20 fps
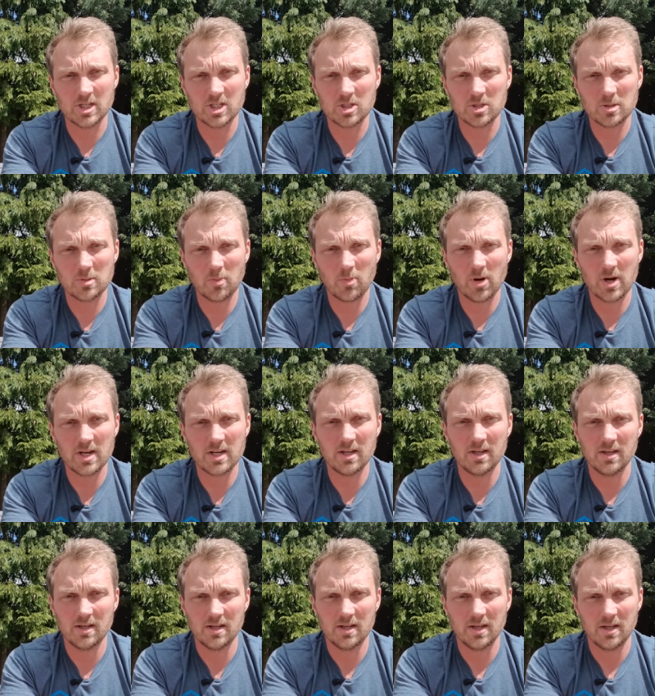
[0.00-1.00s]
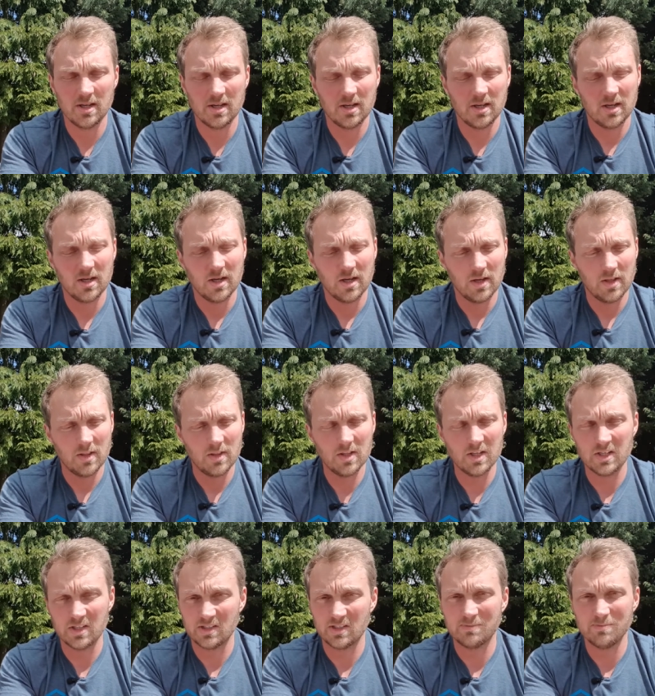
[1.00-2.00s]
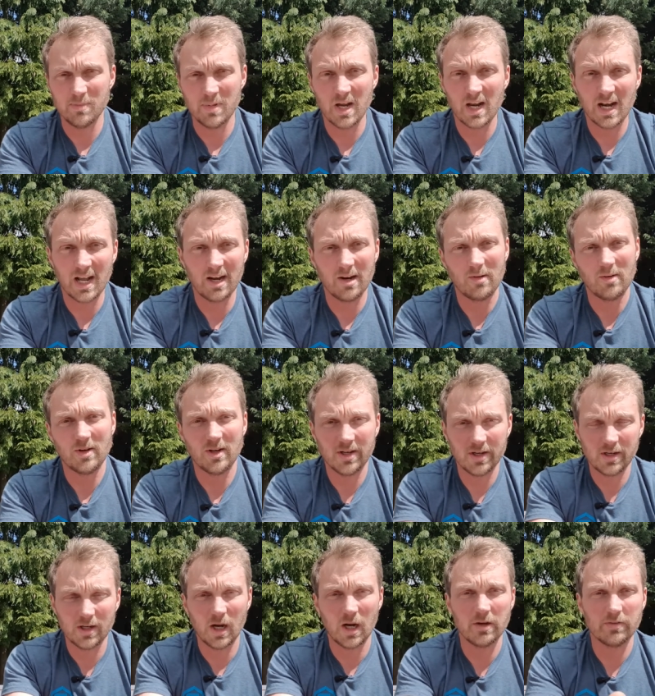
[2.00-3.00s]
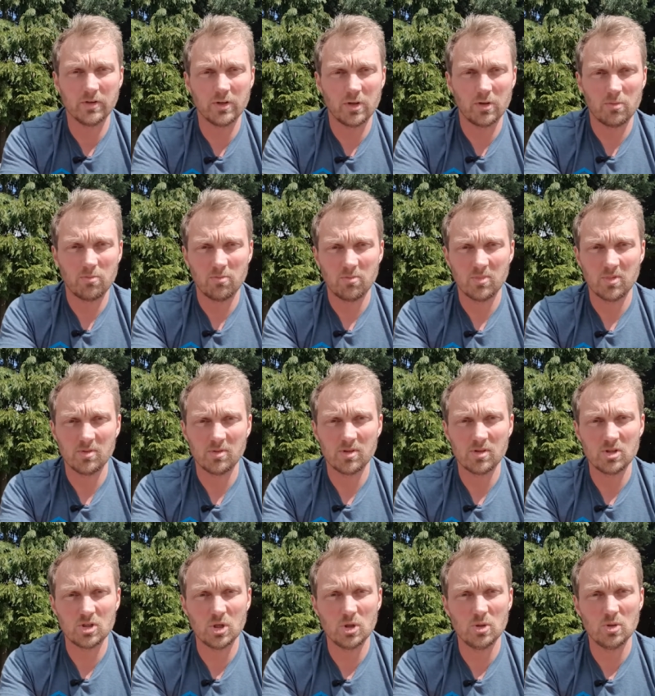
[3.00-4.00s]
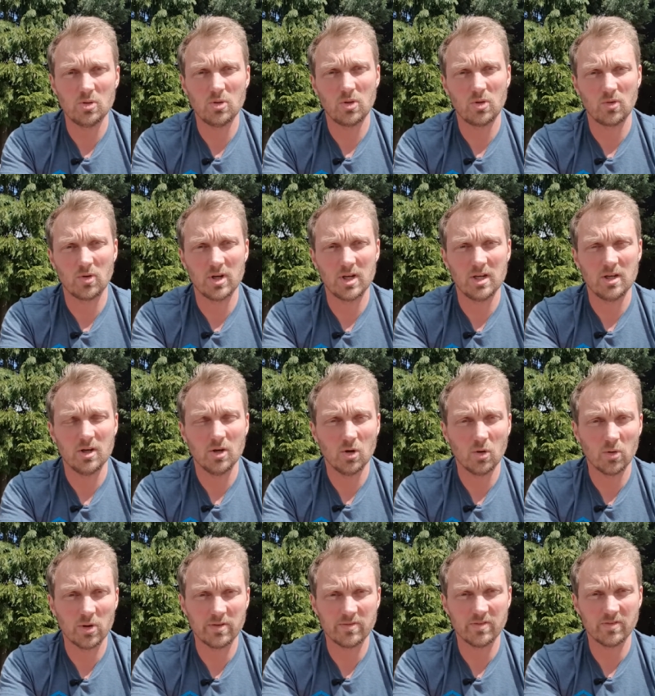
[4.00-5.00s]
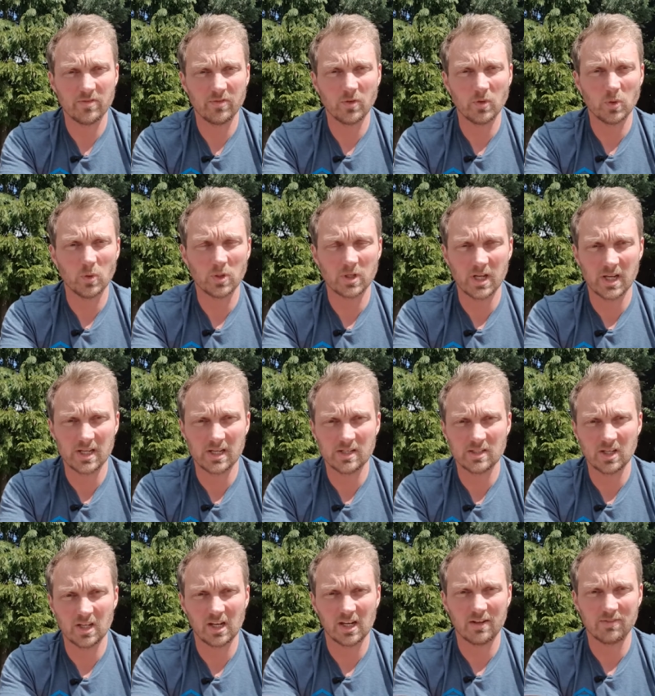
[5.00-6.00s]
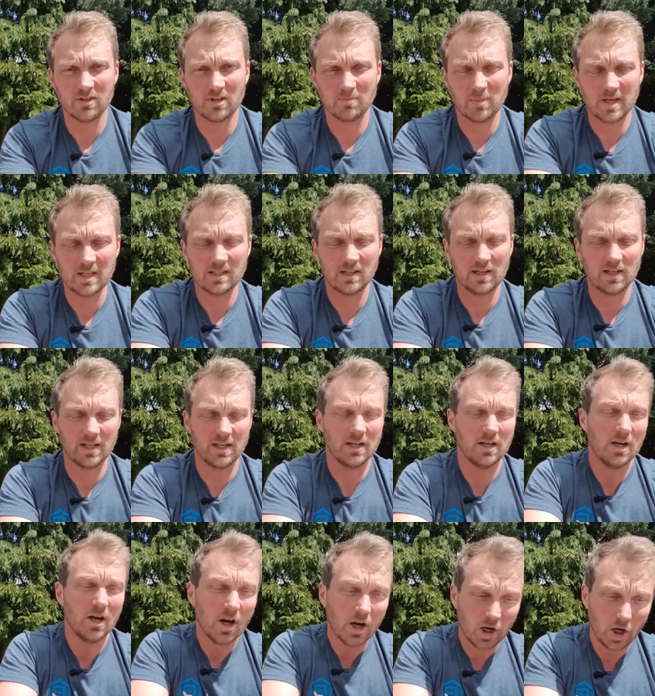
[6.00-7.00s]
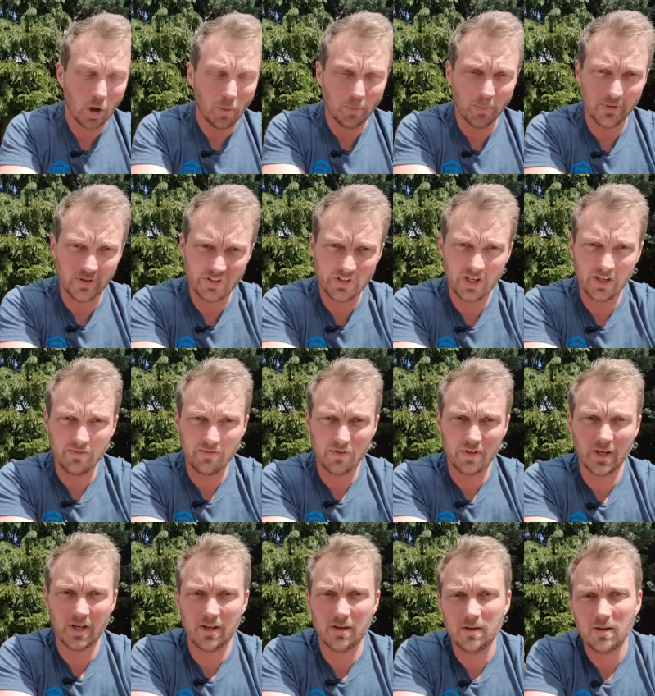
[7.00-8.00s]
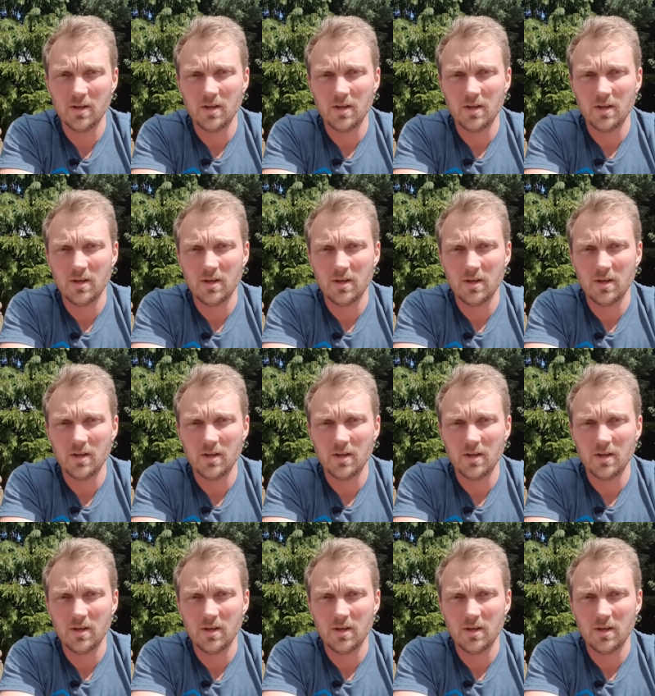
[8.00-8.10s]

spread this meal out over 2, 3, or even 4 days. So you're going to have to basically compensate for that